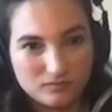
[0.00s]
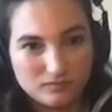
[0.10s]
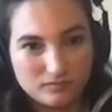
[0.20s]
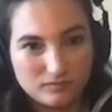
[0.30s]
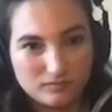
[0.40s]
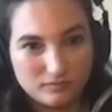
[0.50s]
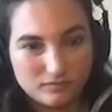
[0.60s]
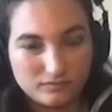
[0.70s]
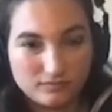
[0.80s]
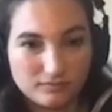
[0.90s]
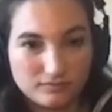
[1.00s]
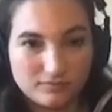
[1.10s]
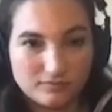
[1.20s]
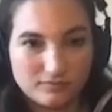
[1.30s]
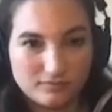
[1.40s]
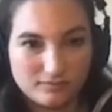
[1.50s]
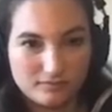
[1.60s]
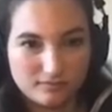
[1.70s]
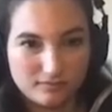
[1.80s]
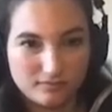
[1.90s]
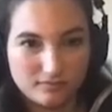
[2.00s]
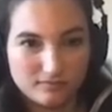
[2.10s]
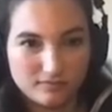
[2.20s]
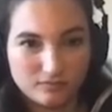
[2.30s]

No words are spoken by the person on screen.